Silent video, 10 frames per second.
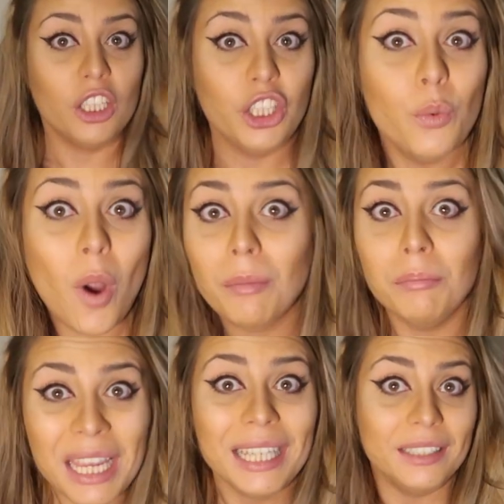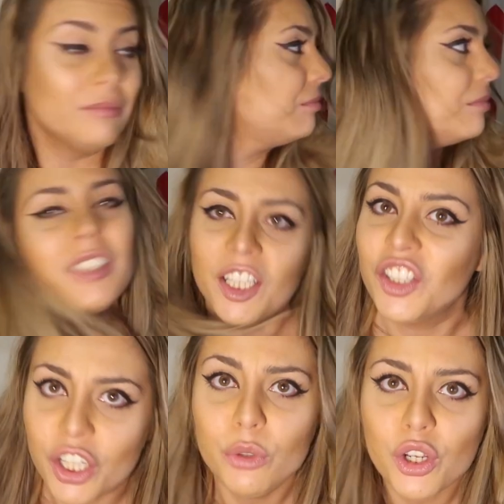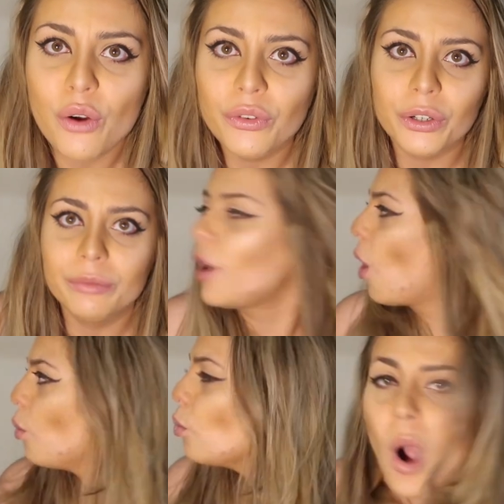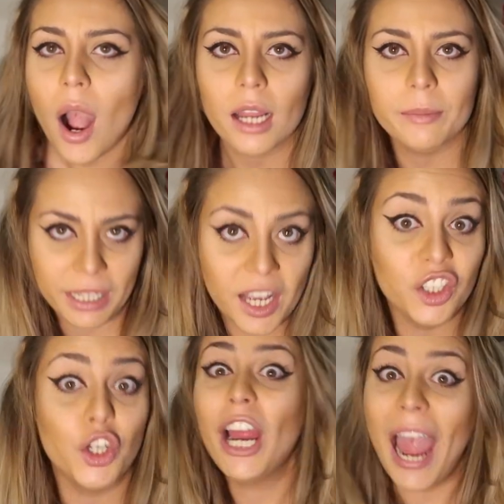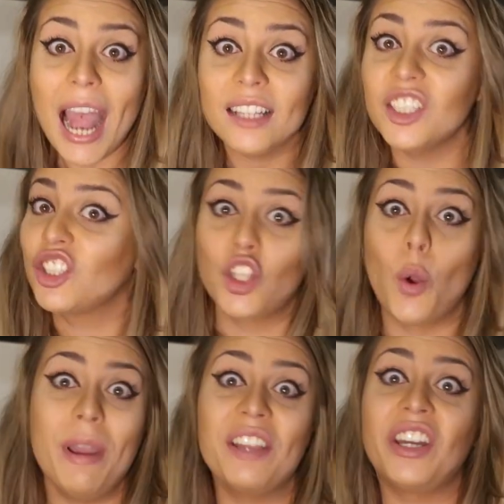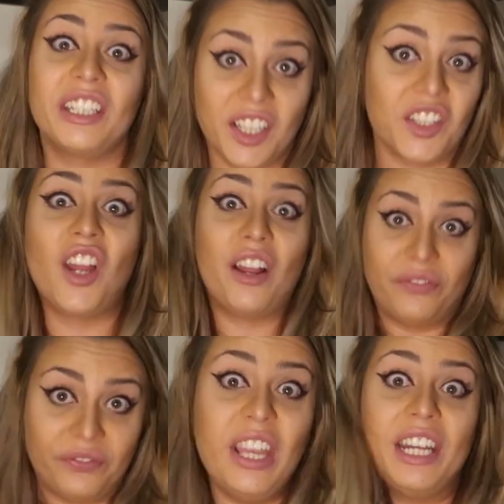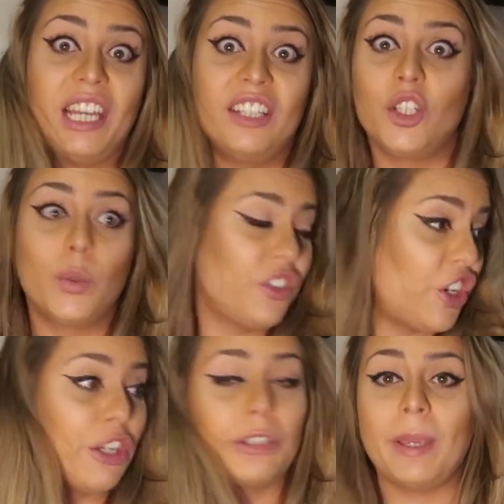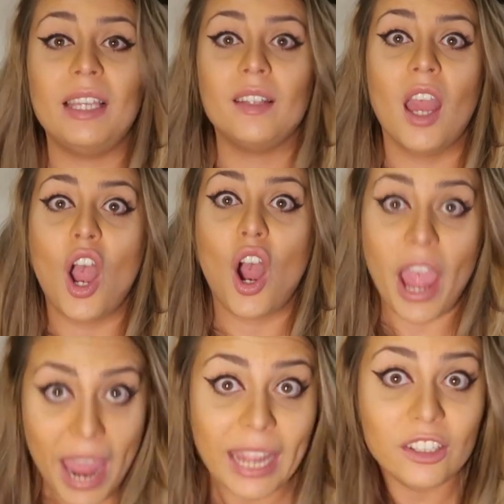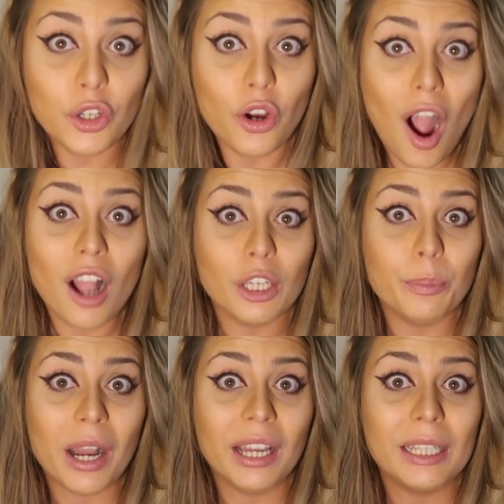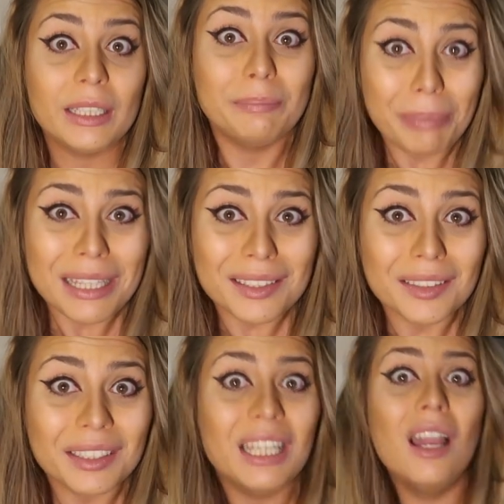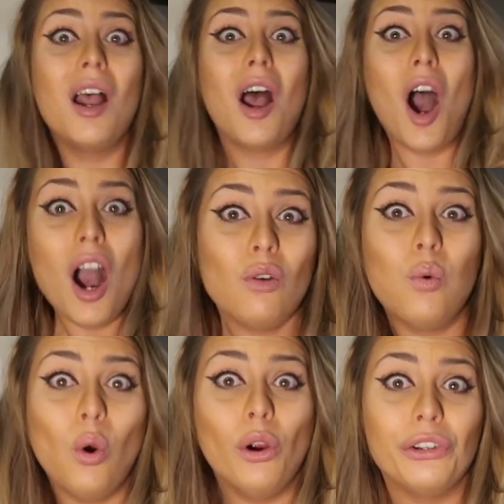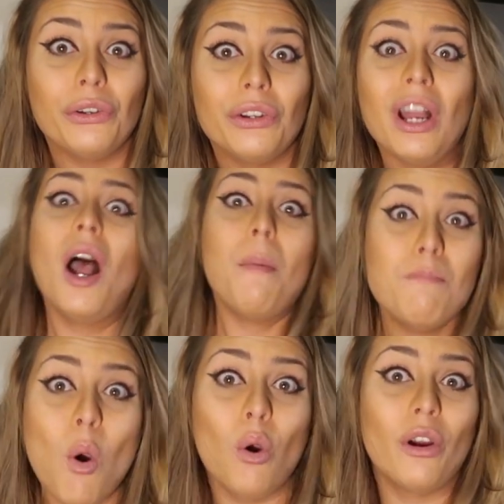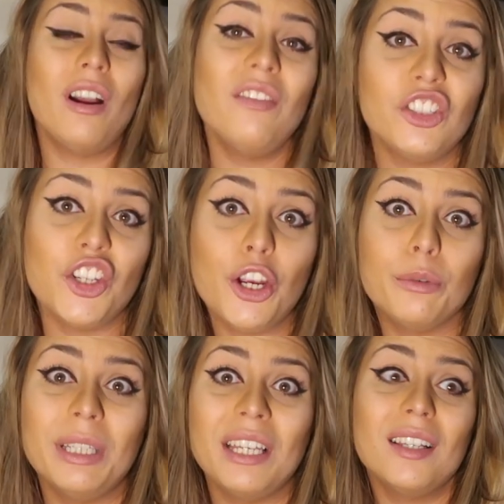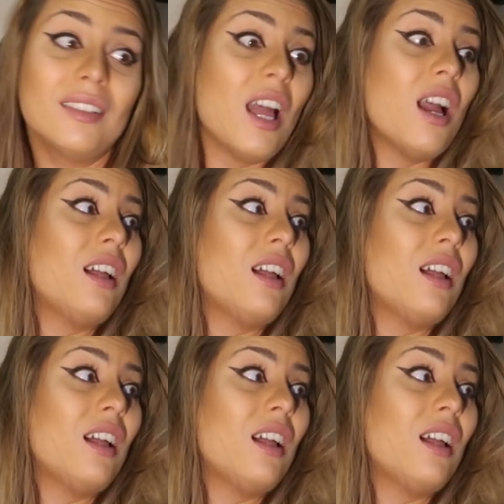You want me to scooch over. Why? Because your ass is so big that it does not fit into a chair space, and you're occupying basically a quarter more of a chair because,